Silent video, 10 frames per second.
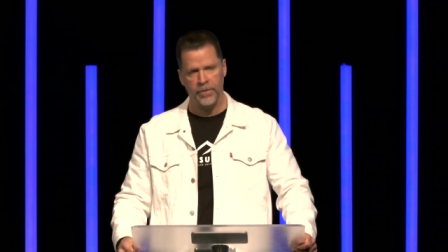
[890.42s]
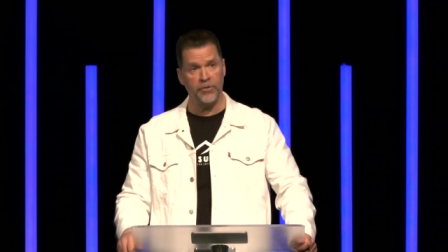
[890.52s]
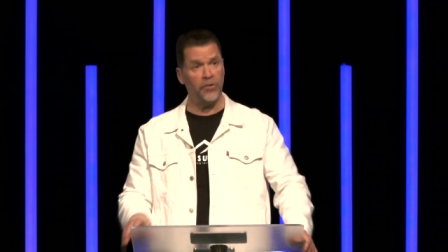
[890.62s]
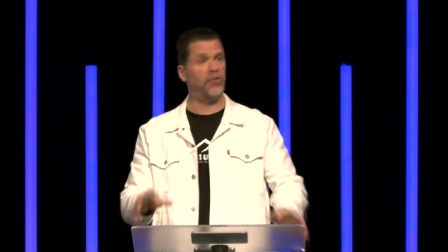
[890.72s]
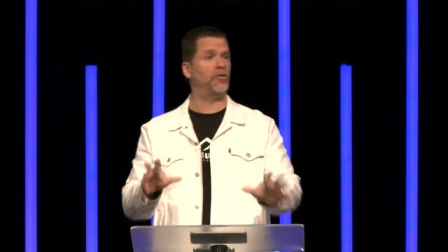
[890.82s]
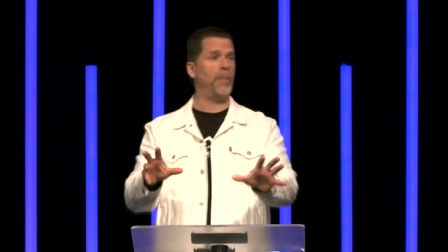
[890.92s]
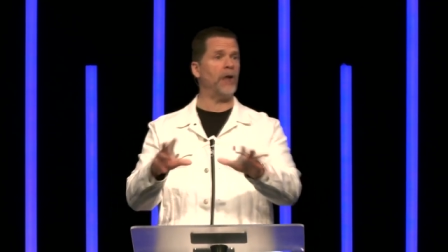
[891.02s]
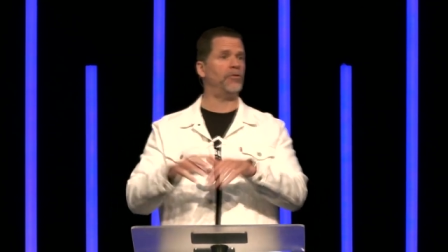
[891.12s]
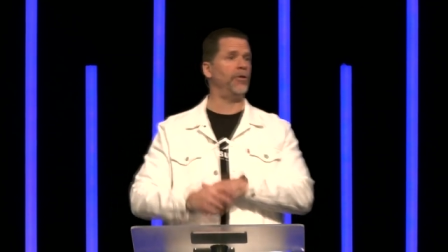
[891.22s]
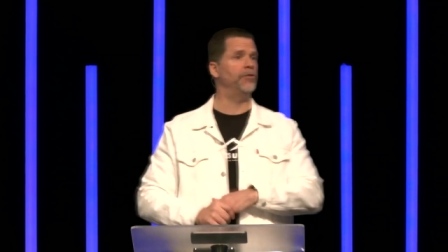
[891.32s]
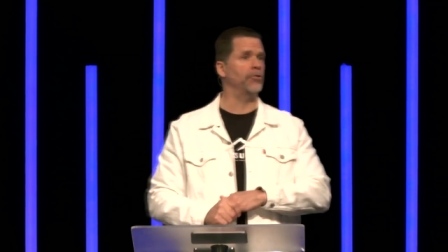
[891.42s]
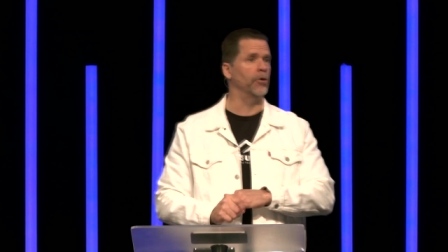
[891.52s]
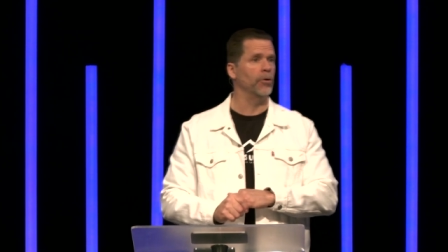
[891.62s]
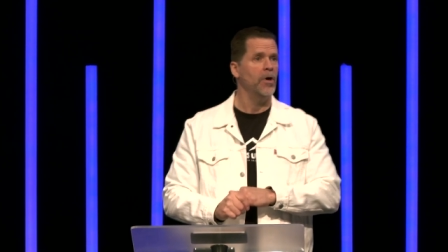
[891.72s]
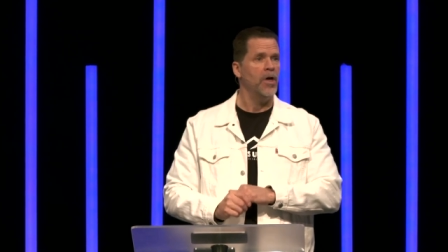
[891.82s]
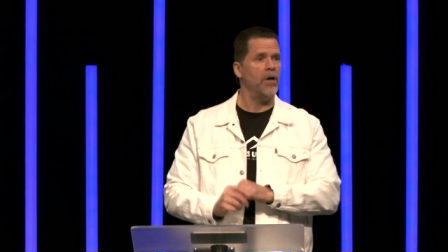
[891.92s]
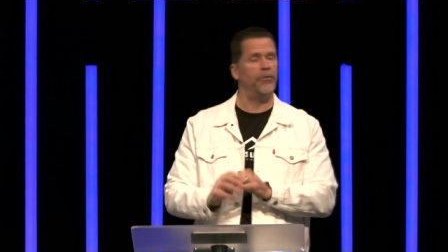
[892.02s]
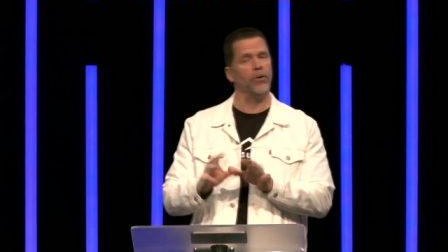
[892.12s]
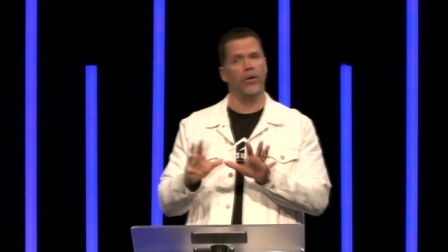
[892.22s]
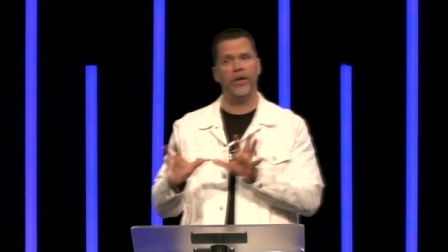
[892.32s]
This is especially true
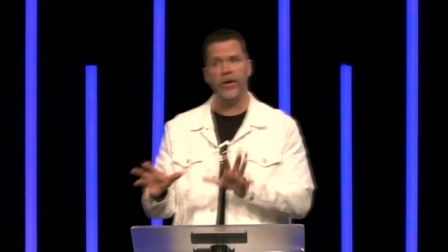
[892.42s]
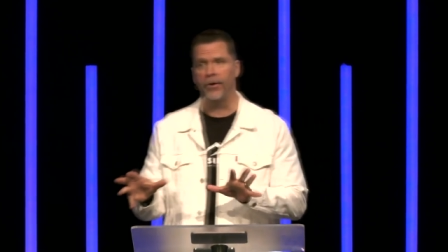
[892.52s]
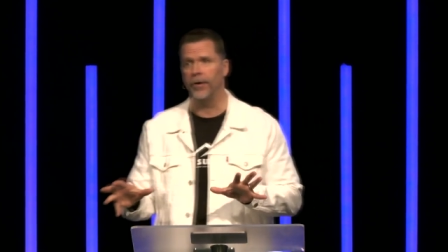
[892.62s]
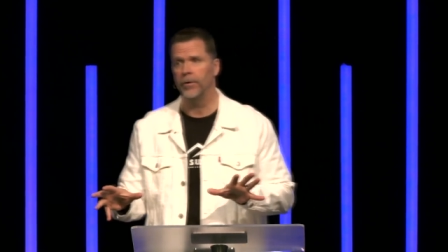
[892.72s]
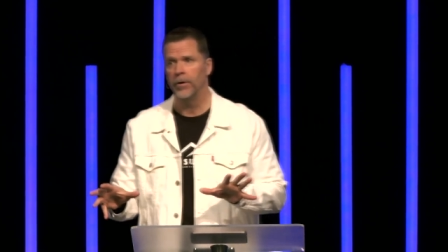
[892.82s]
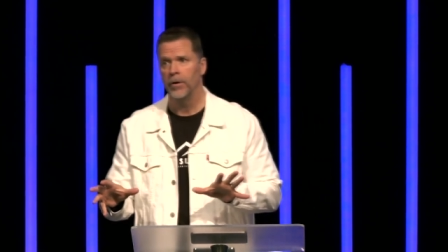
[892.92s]
if you're a leader.